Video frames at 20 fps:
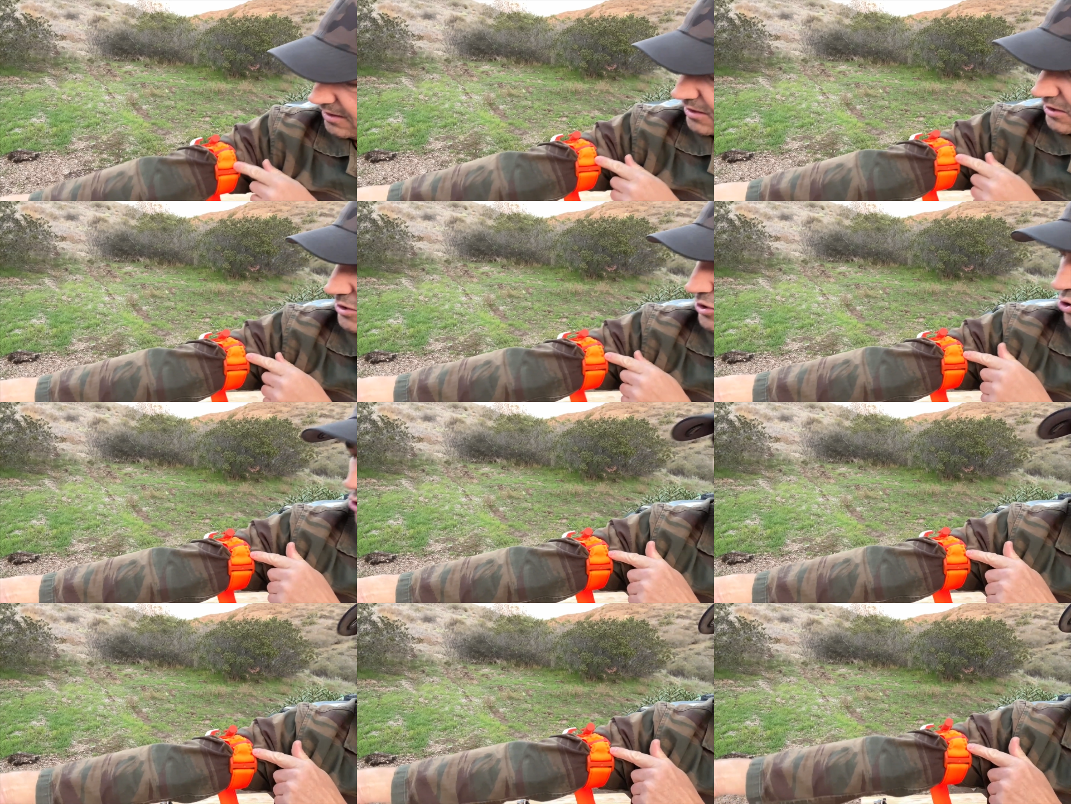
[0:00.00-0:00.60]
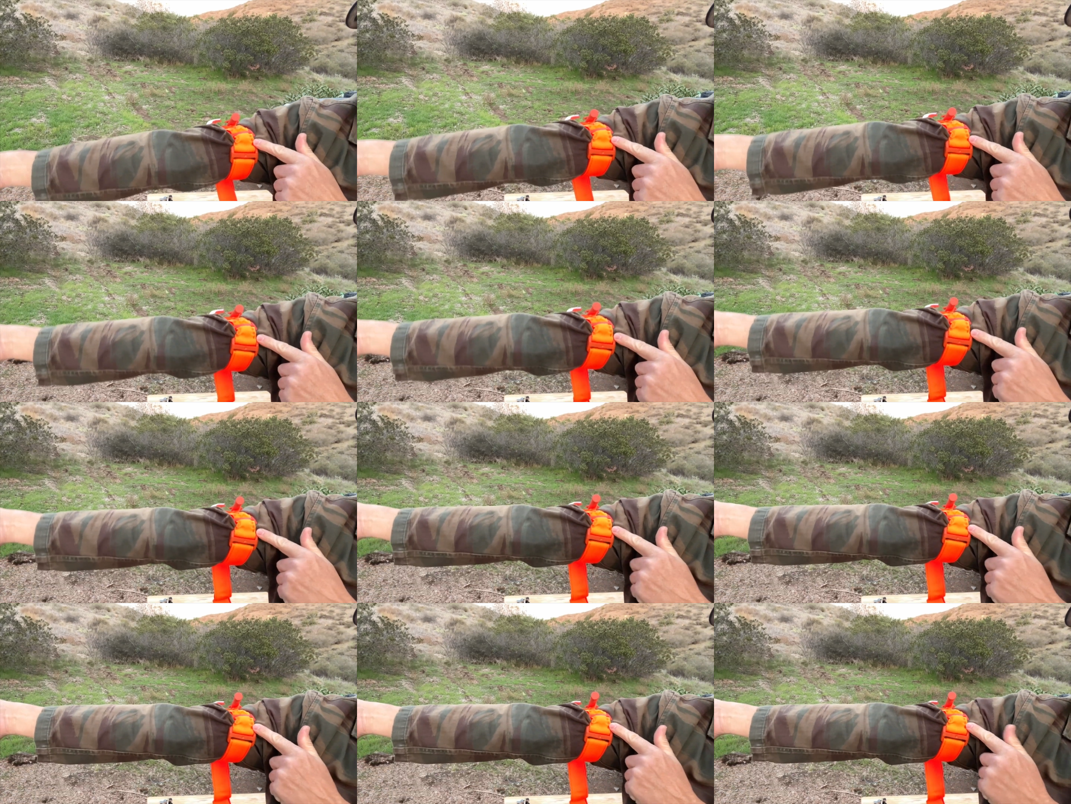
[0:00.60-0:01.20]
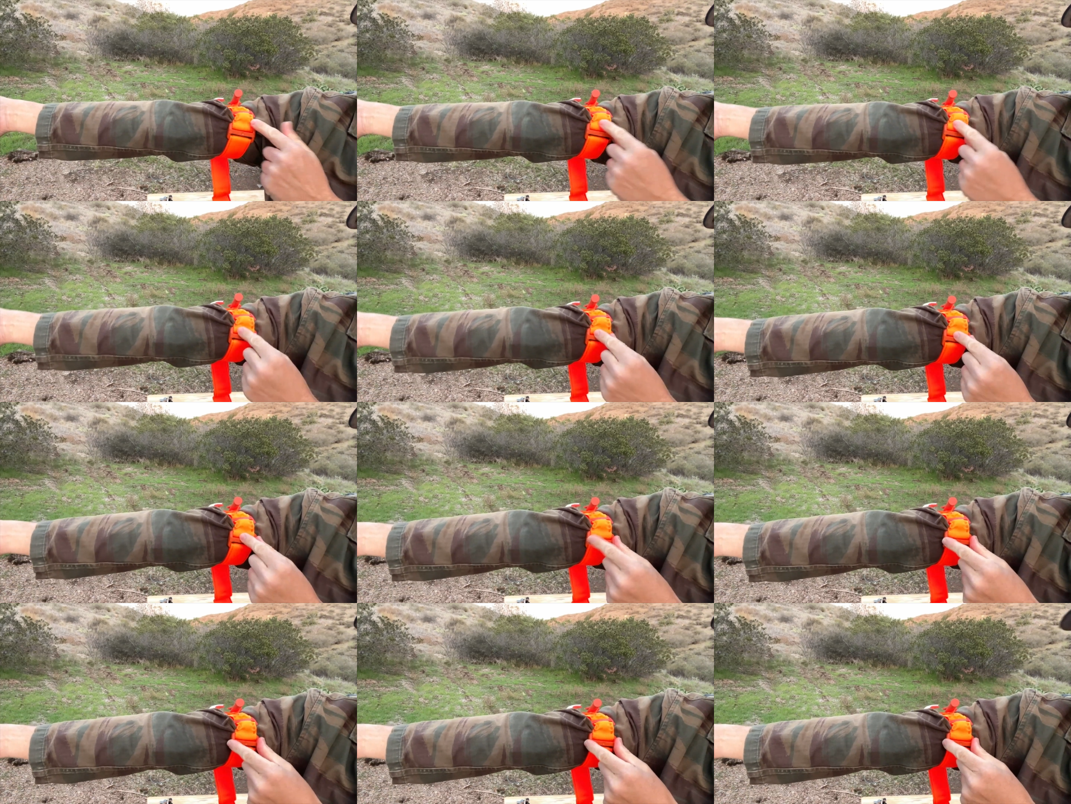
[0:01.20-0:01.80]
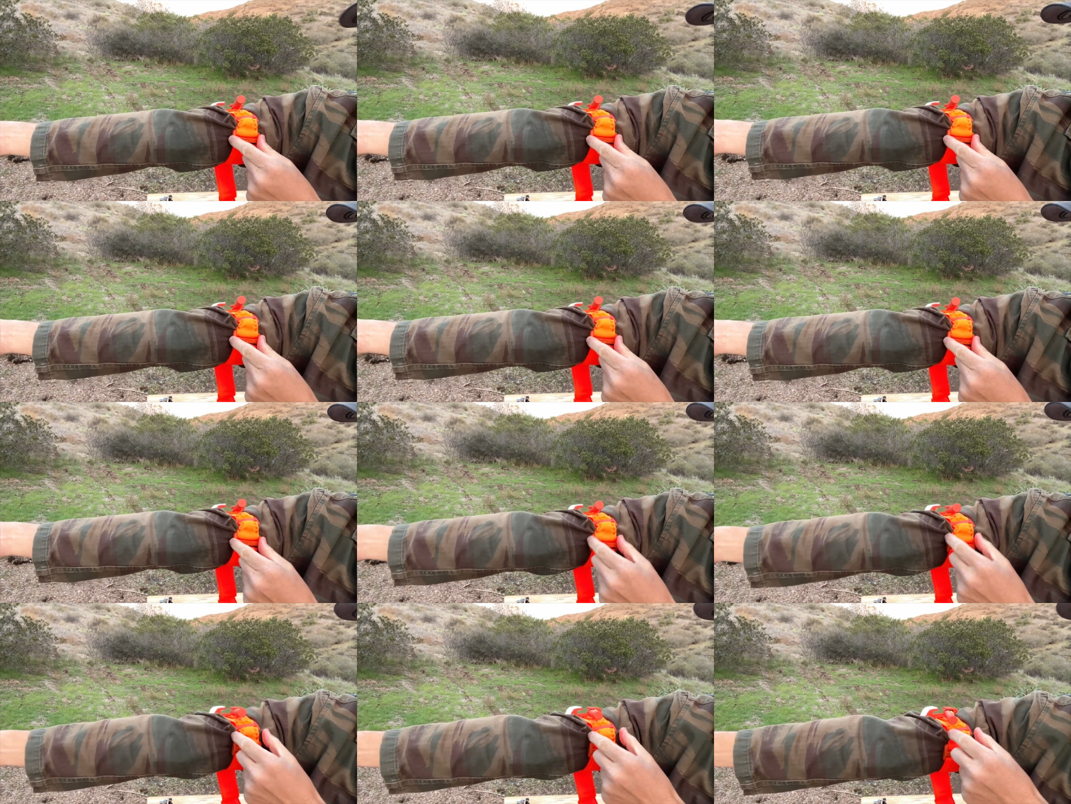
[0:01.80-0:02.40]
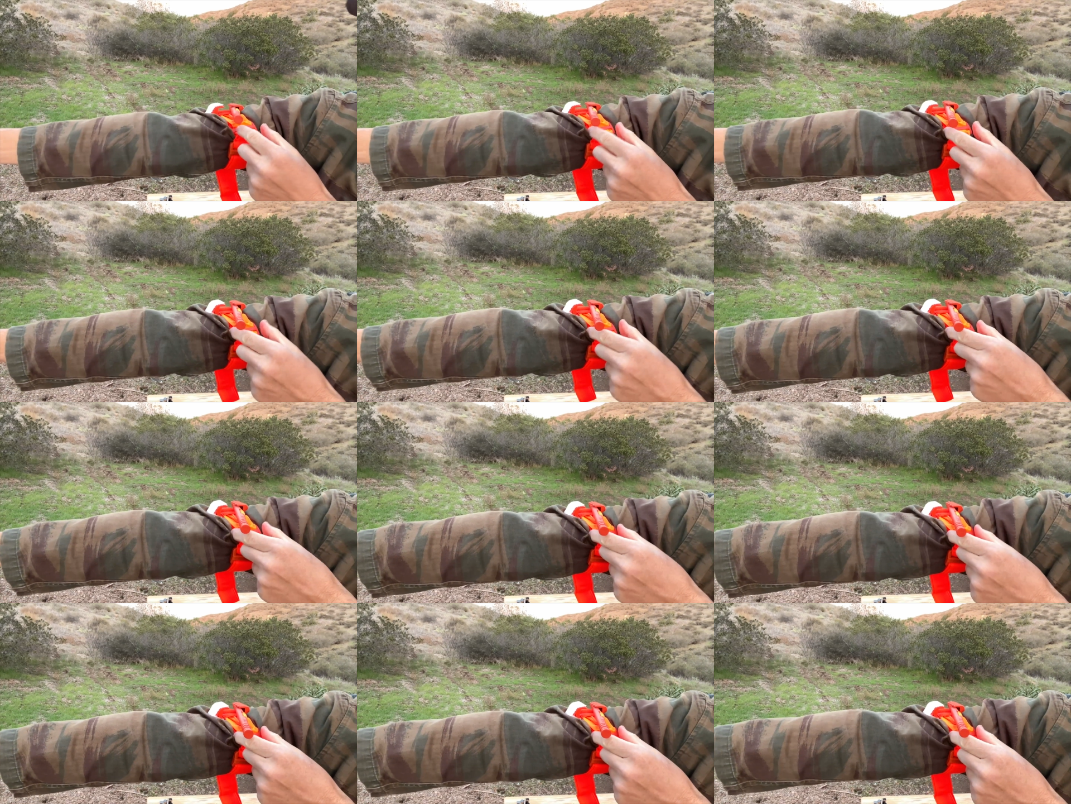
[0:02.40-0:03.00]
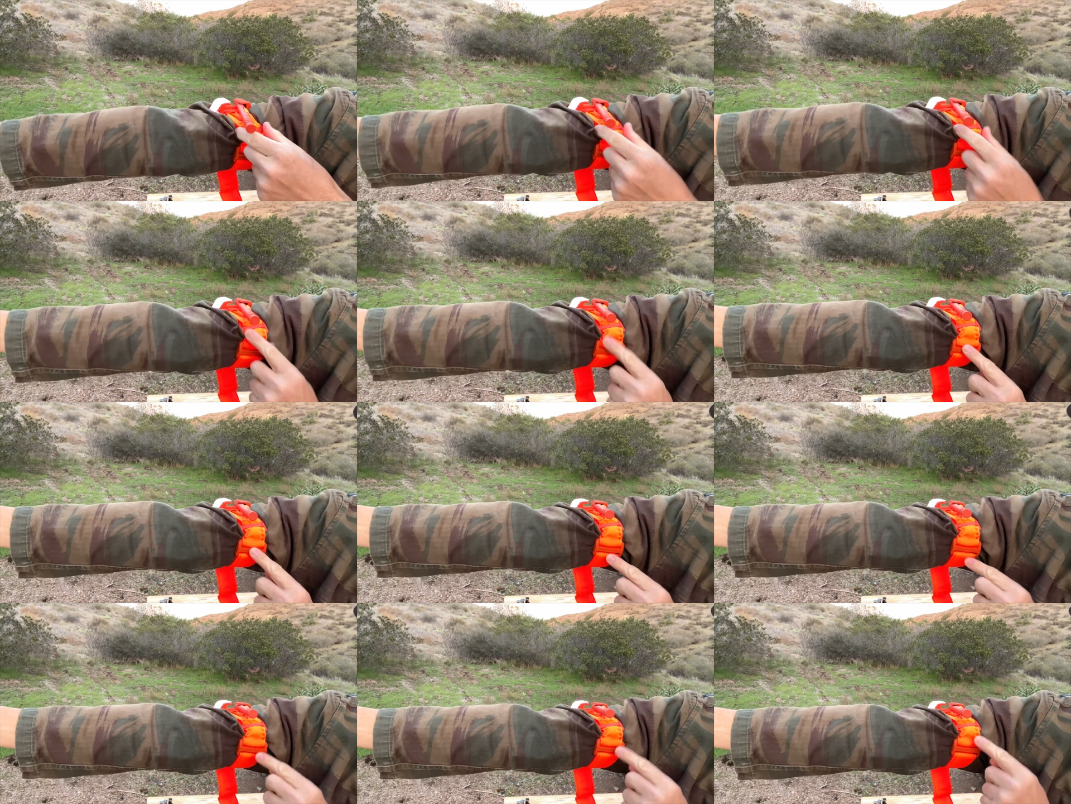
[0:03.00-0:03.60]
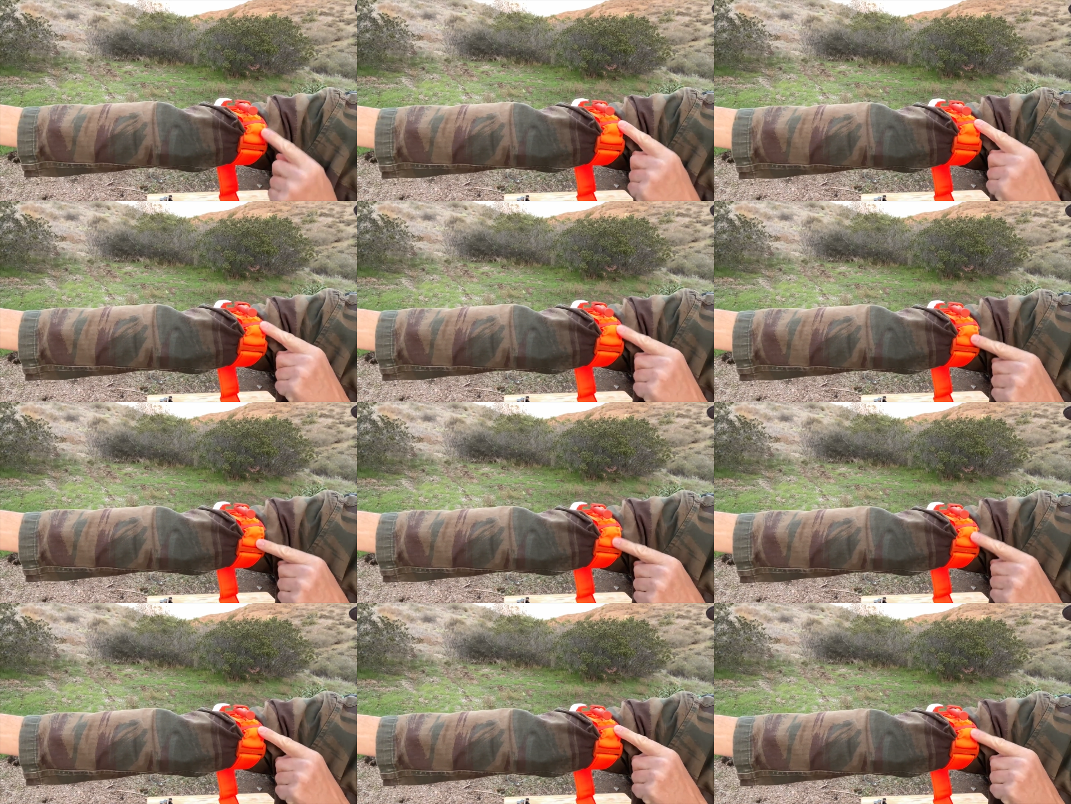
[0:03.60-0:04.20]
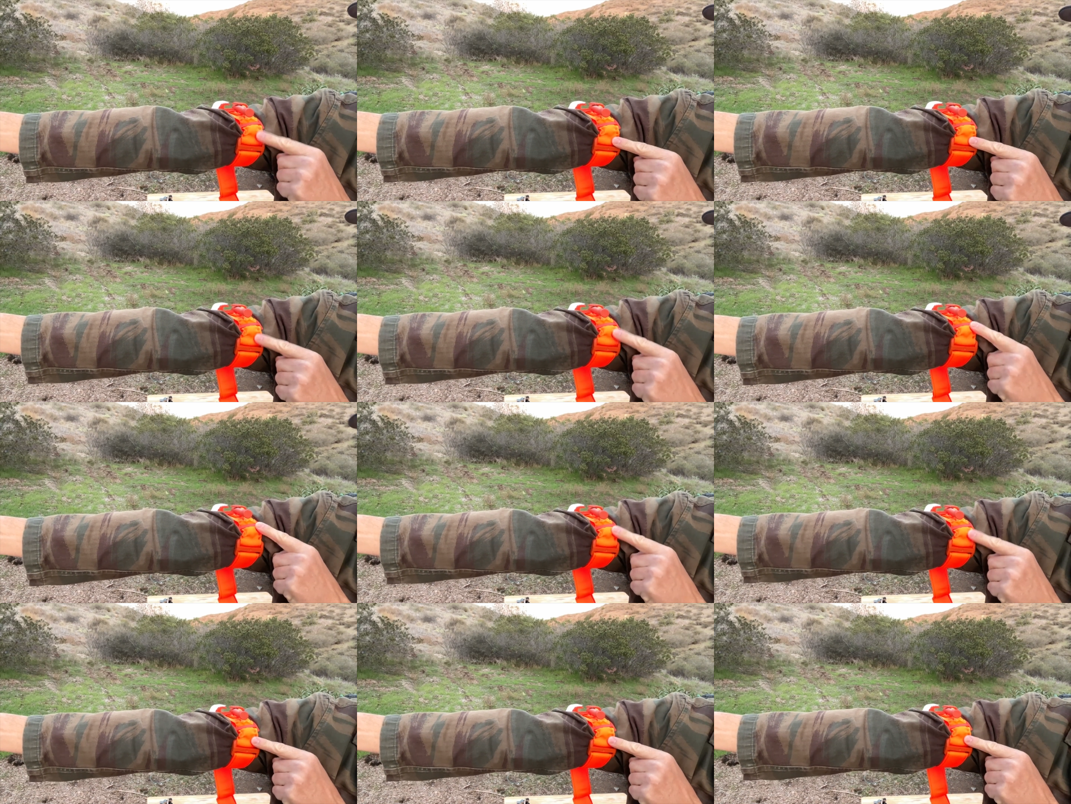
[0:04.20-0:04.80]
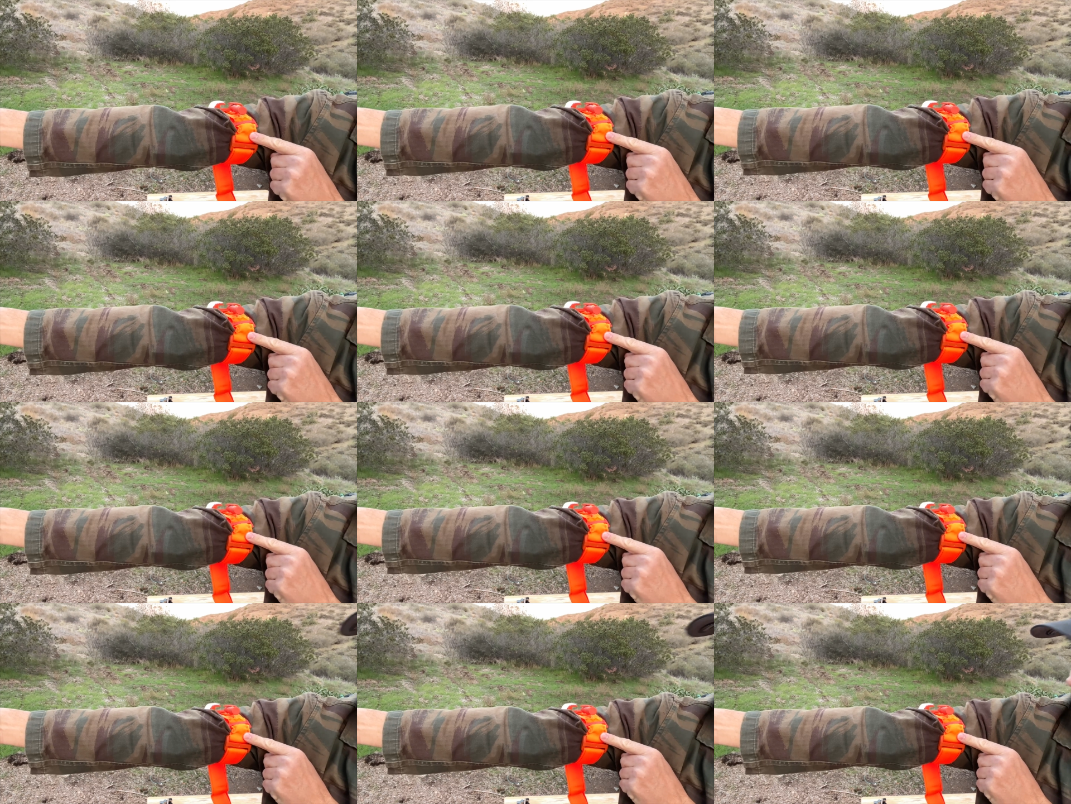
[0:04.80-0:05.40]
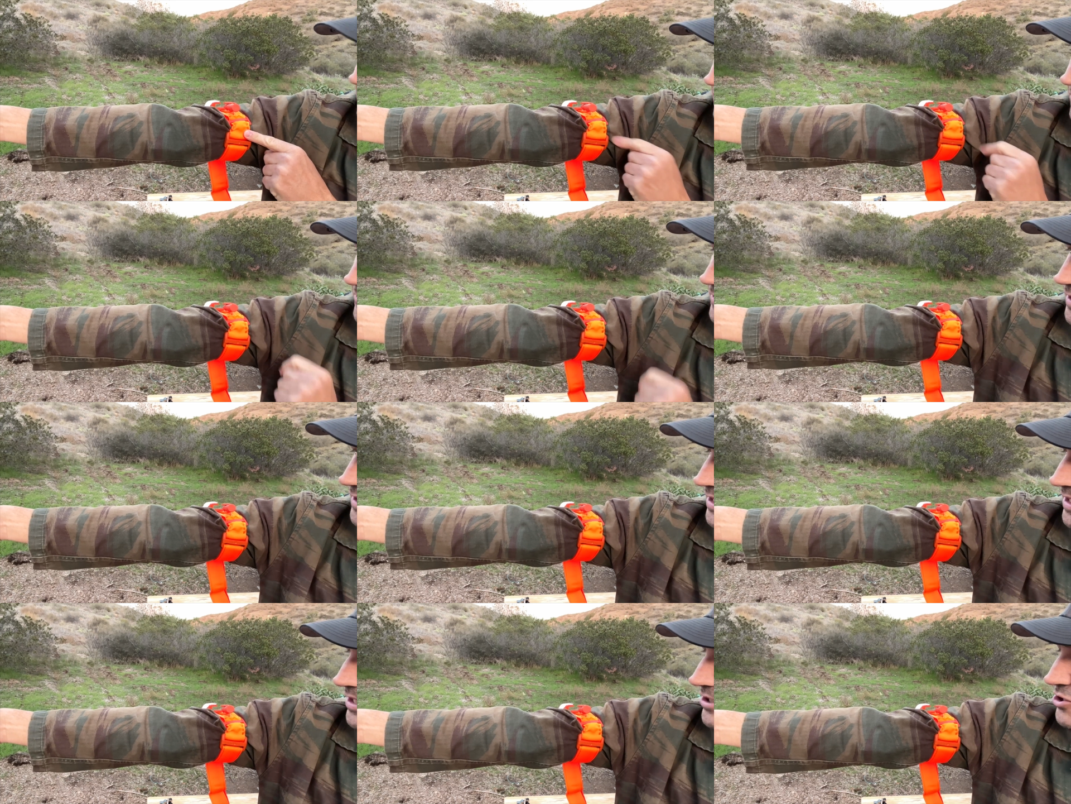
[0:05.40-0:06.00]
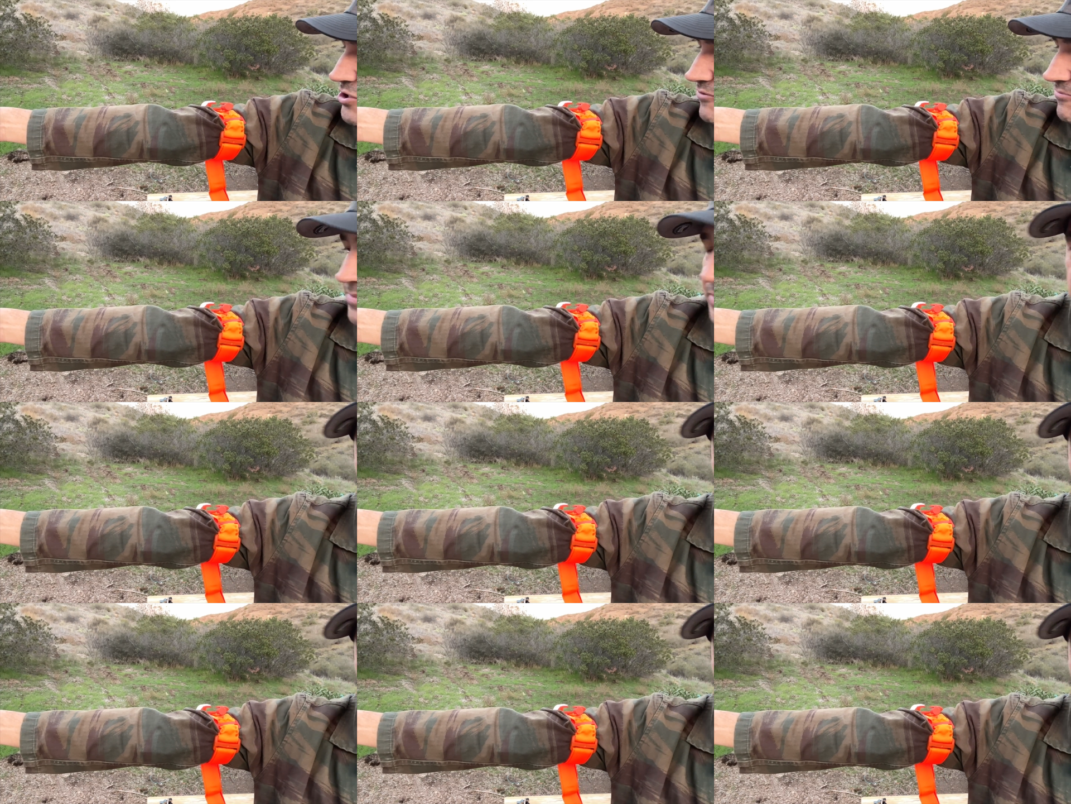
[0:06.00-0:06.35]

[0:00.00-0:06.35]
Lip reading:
(no speaker visible)